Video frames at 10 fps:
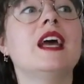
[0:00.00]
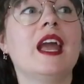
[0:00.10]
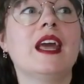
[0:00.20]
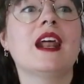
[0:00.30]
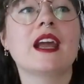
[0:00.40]

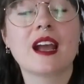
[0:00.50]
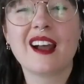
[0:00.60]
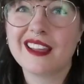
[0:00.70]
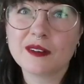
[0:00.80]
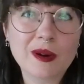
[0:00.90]
and I
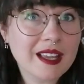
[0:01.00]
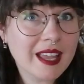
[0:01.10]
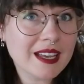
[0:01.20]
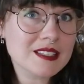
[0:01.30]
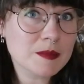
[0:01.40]
kind of want to
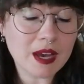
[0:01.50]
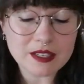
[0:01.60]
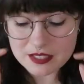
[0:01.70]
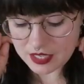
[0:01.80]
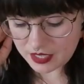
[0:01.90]
cast them
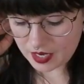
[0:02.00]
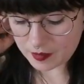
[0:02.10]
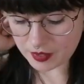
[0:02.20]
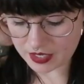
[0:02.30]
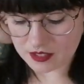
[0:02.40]
on tonight. I
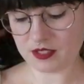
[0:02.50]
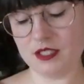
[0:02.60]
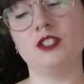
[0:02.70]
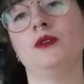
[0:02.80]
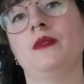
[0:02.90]
might
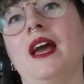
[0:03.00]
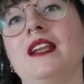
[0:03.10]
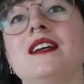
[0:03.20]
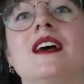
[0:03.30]
do that.